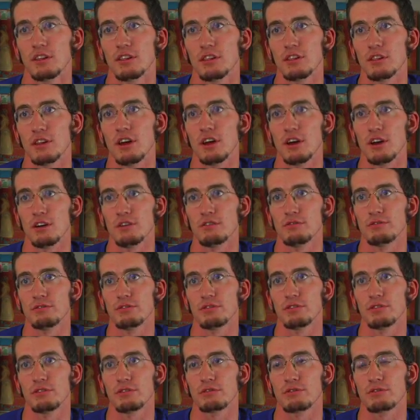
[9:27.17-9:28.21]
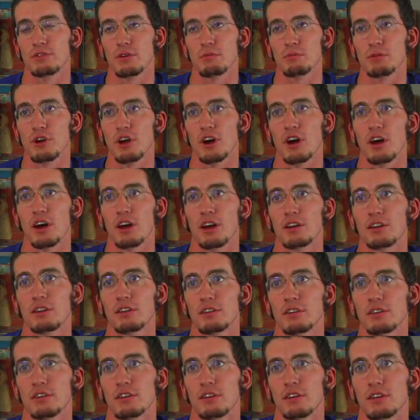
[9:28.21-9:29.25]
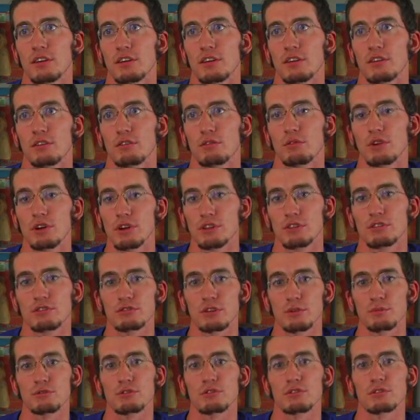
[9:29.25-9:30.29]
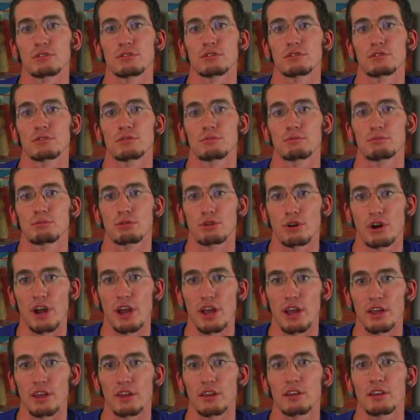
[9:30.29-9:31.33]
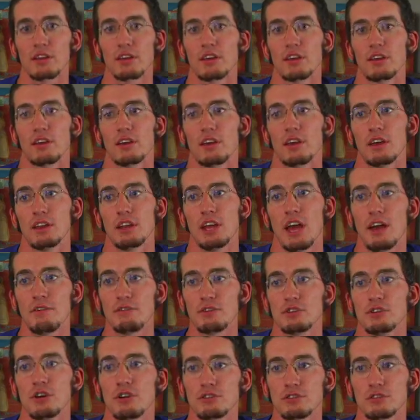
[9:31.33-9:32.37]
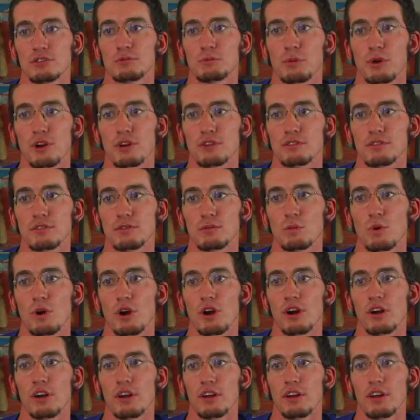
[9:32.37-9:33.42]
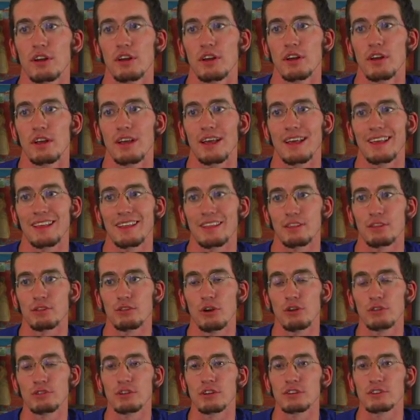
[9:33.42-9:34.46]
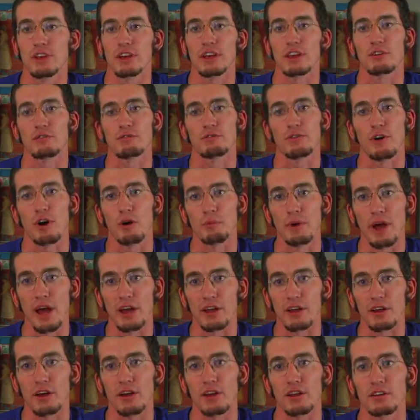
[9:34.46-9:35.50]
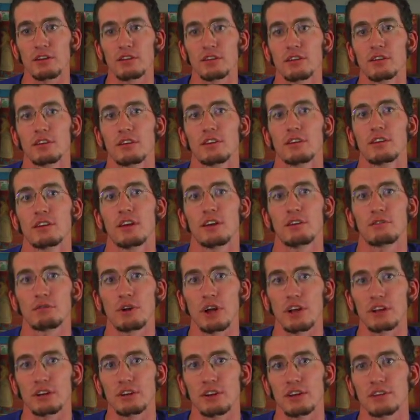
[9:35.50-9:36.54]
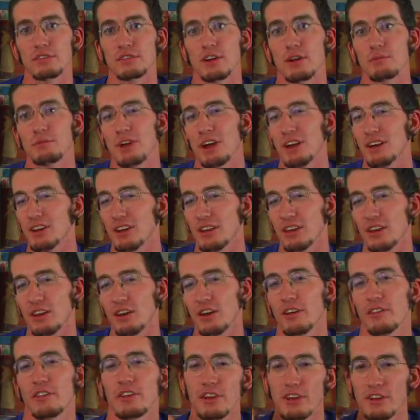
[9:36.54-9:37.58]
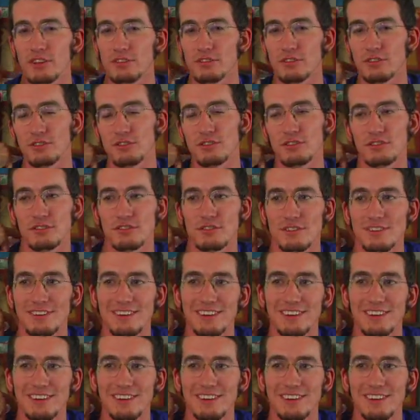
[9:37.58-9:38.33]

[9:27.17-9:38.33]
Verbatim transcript: love from God, reading the Scriptures, praying, and having those experiences where those things I can fall back on and recognize that I'm not going to get all the answers